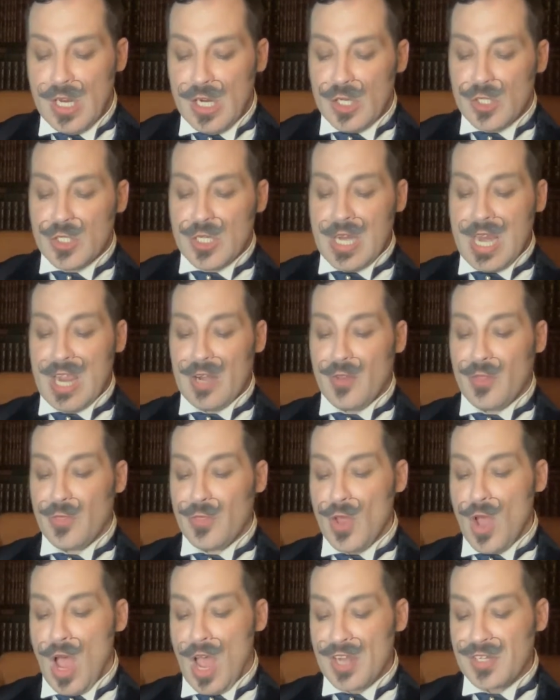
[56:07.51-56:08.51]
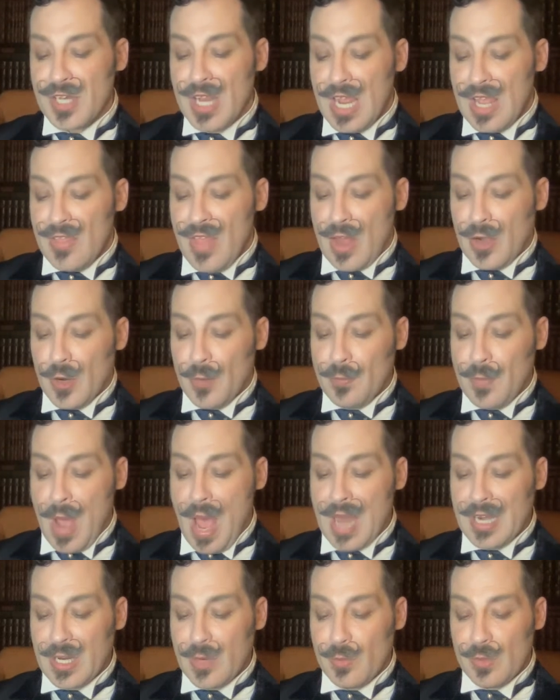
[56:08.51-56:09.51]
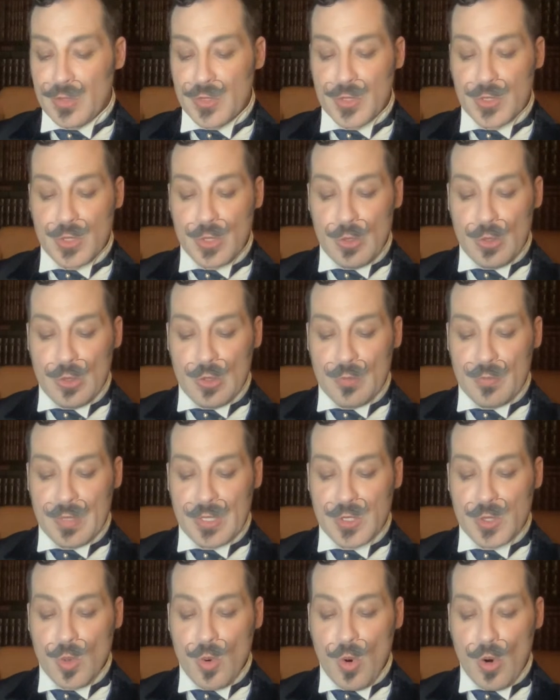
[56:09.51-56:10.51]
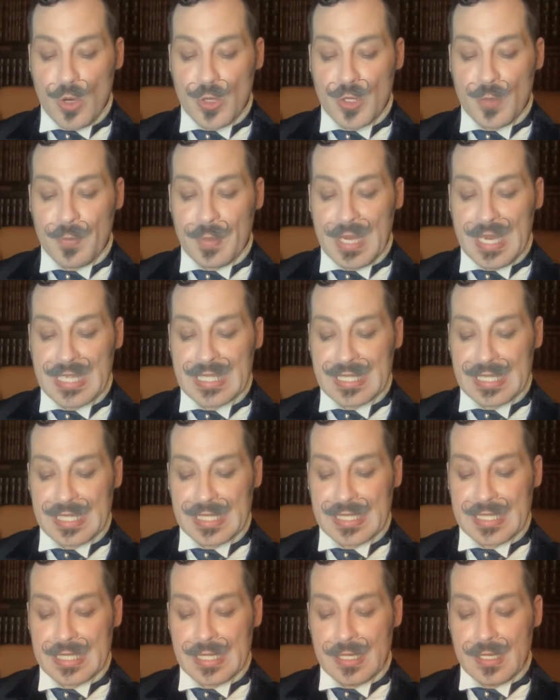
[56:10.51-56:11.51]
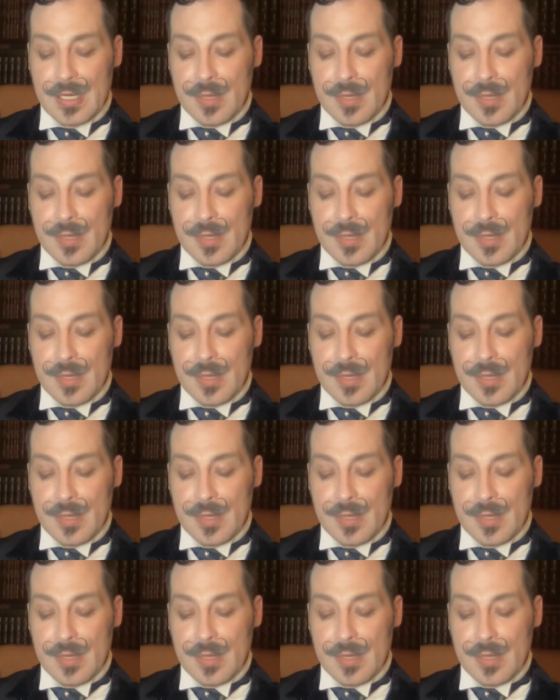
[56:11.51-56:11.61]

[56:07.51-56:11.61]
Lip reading: She had thought that her body would soon be torn to pieces